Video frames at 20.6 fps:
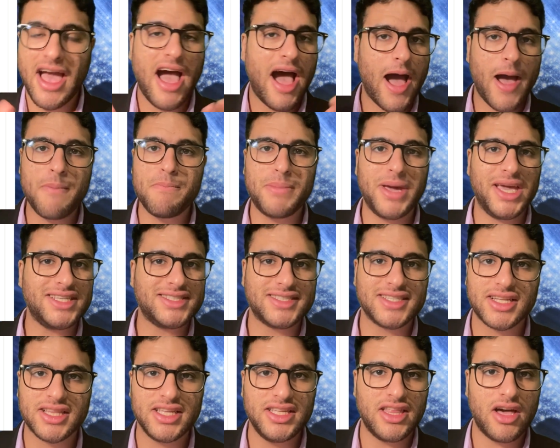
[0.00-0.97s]
I'm
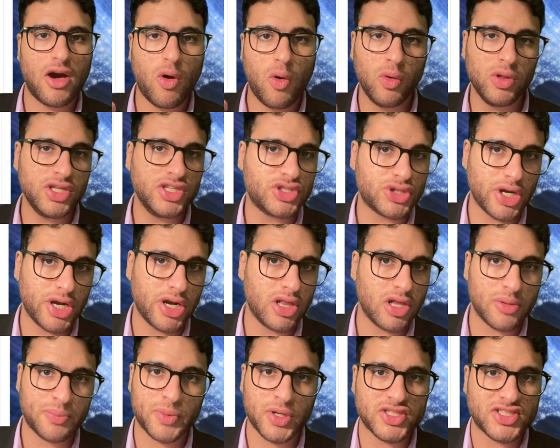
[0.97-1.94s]
basically the only trade
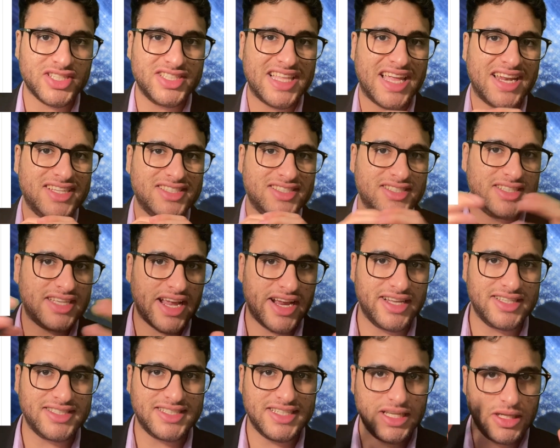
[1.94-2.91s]
alert person that is
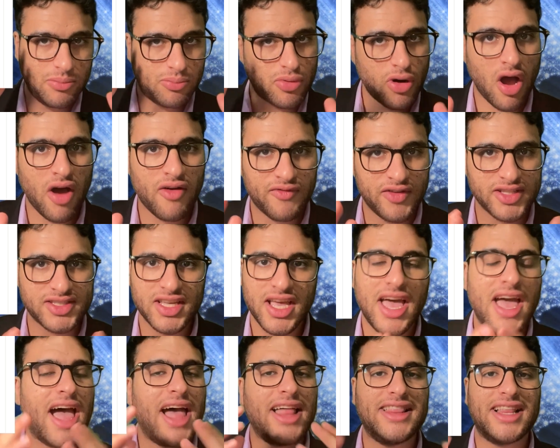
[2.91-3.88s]
guaranteeing profits,
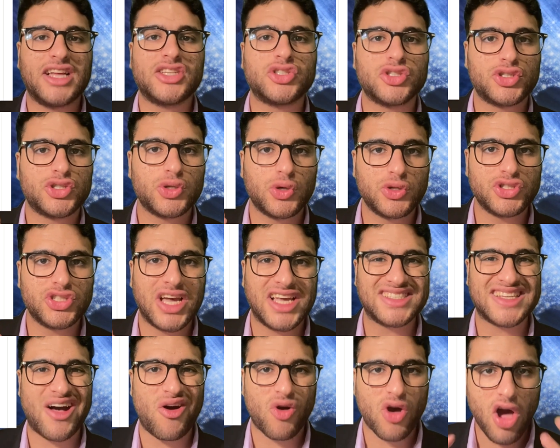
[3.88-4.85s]
and that just shows you
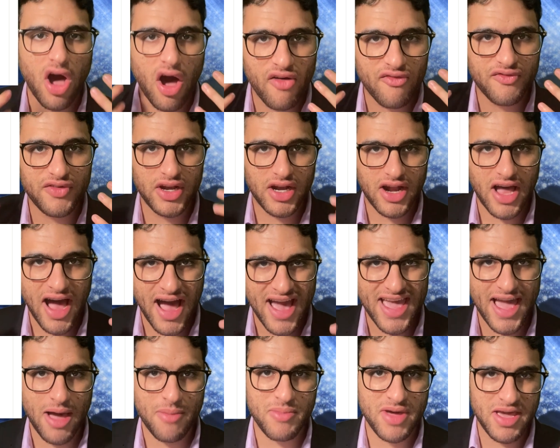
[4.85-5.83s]
guys how confident I
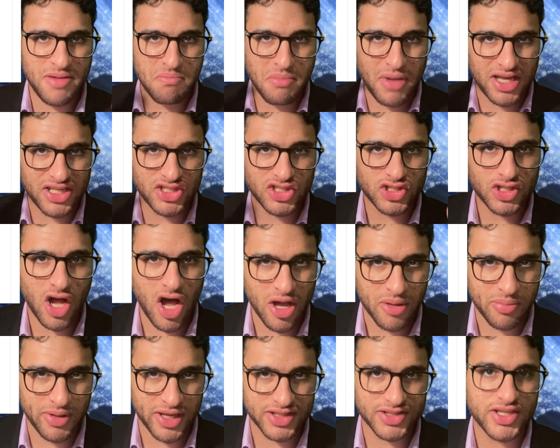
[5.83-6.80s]
am in my
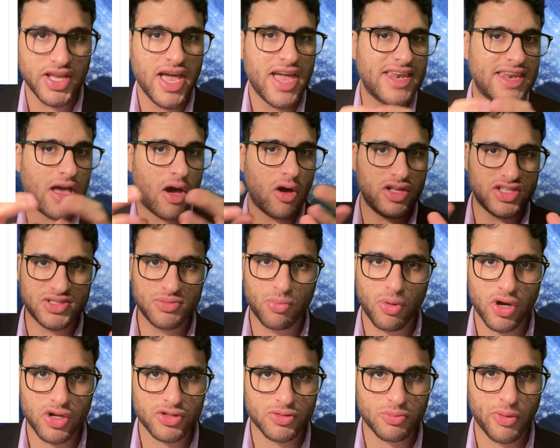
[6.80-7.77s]
stock picks. Now, it's
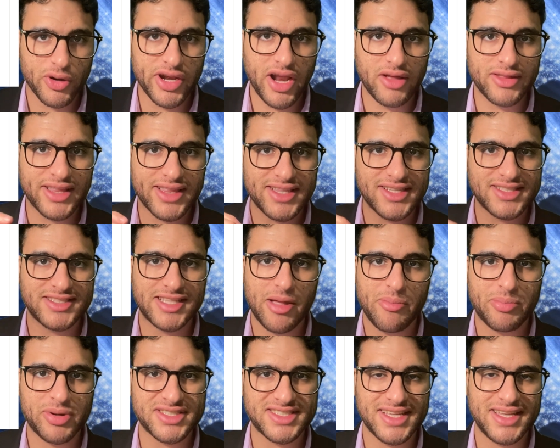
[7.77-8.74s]
important to point out that this
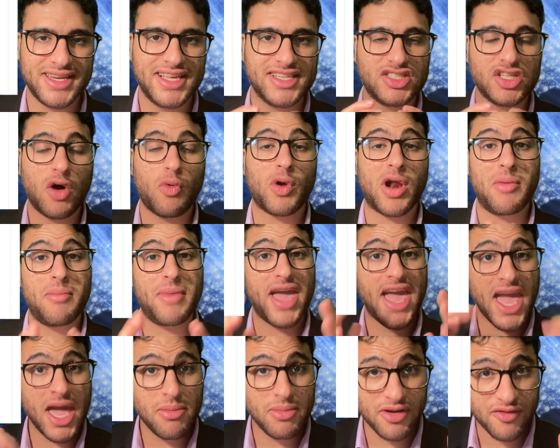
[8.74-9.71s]
10% is not what I'm
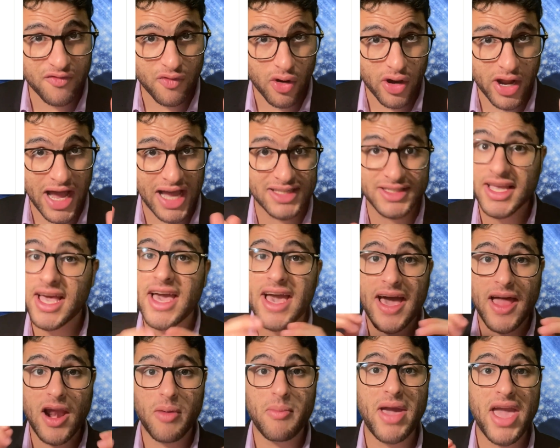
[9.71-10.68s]
aiming for, guys,
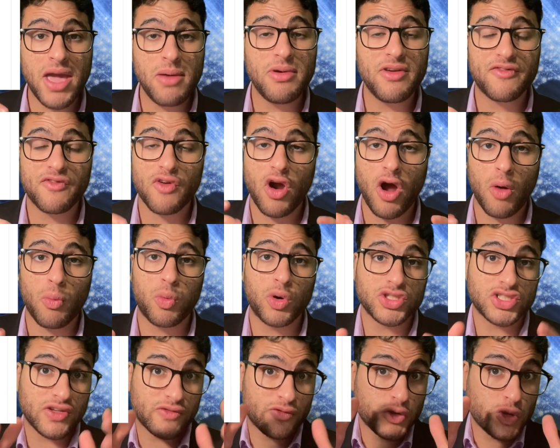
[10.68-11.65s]
and I'm aiming for
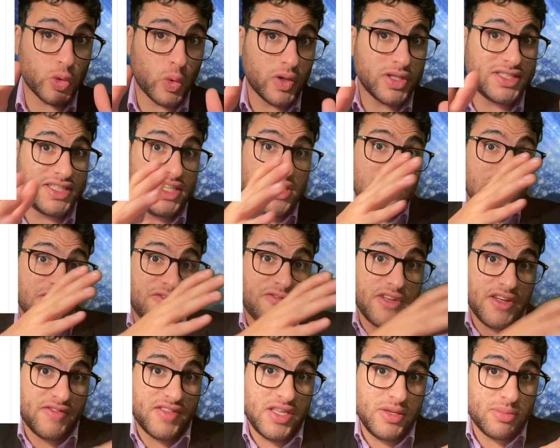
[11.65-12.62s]
upwards of 20 to
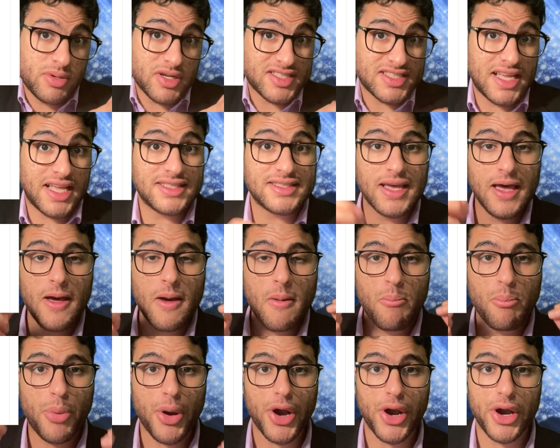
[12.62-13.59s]
50%
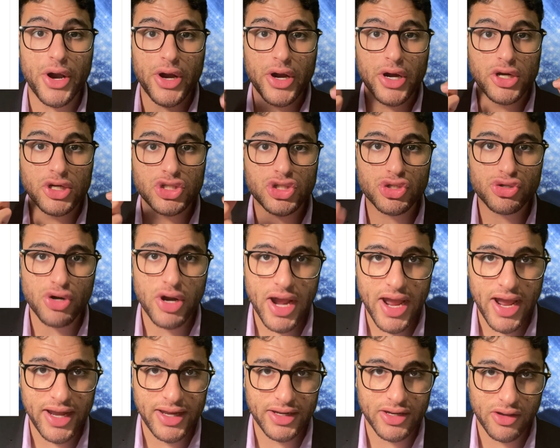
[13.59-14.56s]
per
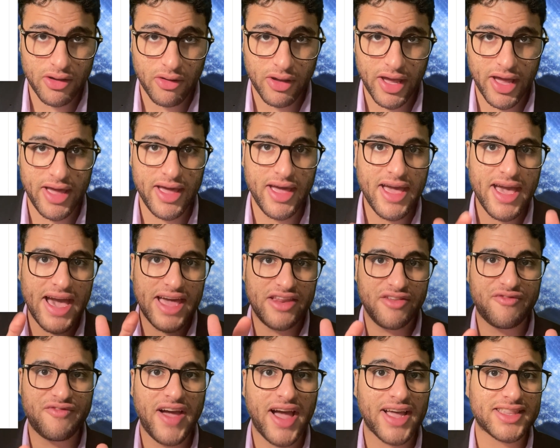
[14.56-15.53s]
trade, okay? And in
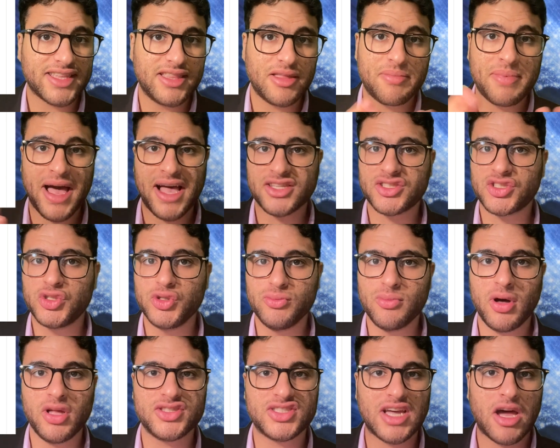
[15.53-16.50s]
fact, in the past 2
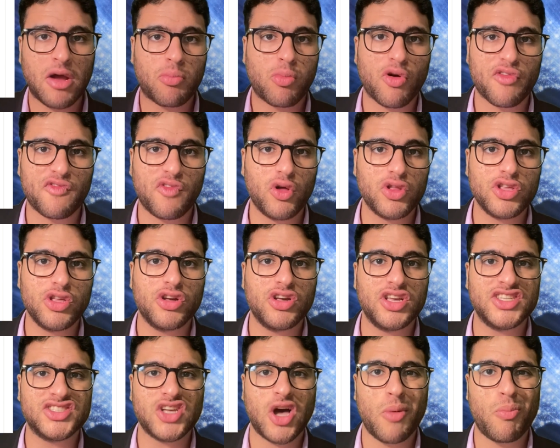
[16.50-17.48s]
months, our portfolio
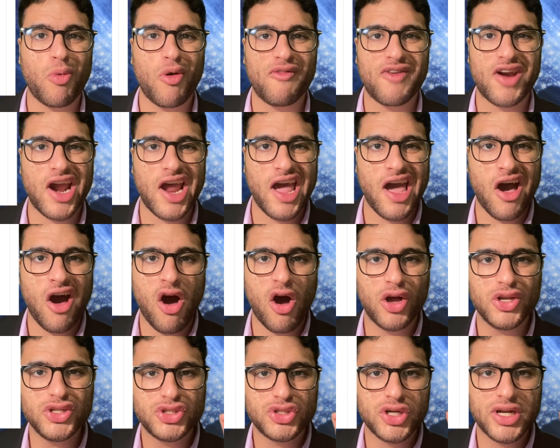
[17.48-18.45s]
is up over
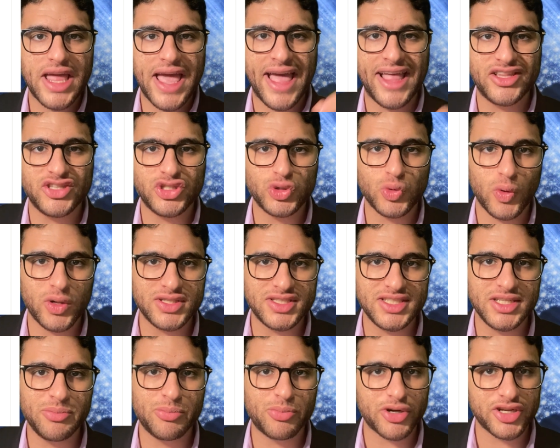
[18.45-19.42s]

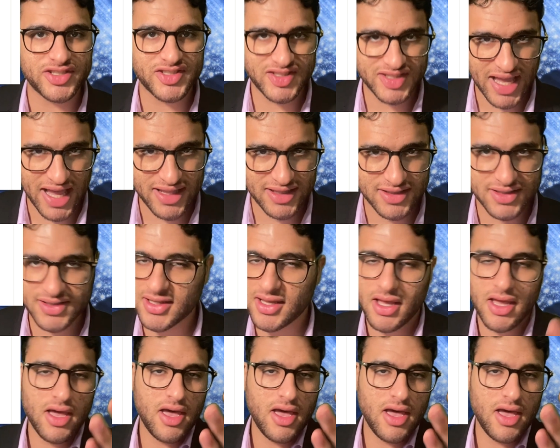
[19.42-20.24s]
120%.